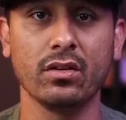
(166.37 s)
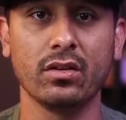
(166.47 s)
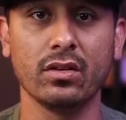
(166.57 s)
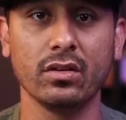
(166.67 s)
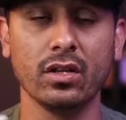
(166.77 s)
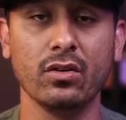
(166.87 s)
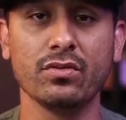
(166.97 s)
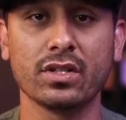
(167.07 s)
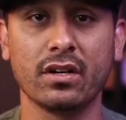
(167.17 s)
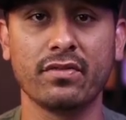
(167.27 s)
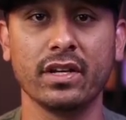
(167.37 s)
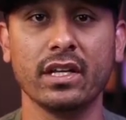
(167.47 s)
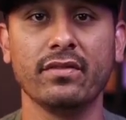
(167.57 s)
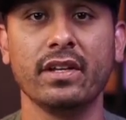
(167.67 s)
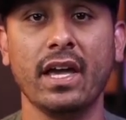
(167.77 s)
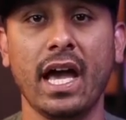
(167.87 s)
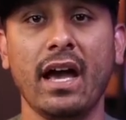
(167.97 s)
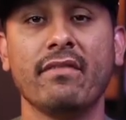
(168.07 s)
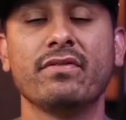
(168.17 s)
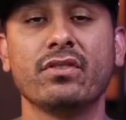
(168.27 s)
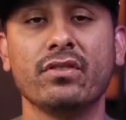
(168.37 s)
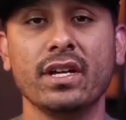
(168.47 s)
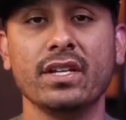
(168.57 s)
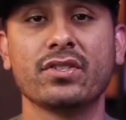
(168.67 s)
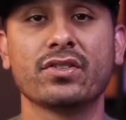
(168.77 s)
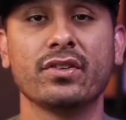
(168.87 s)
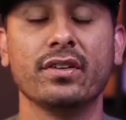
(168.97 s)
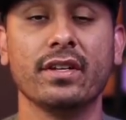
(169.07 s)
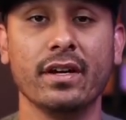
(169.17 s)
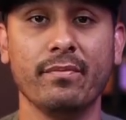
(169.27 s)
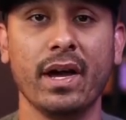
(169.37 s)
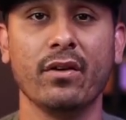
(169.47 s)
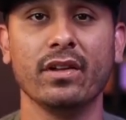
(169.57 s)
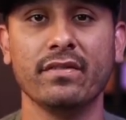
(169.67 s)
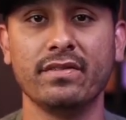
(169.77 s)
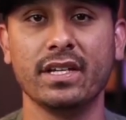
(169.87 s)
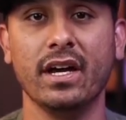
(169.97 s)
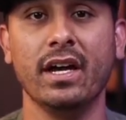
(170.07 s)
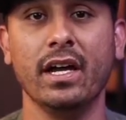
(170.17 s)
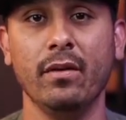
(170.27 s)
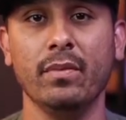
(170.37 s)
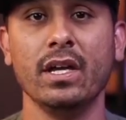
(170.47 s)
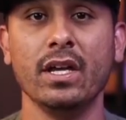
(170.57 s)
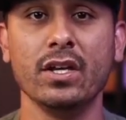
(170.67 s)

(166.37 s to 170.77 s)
are loans that are forgiven after a certain amount of time.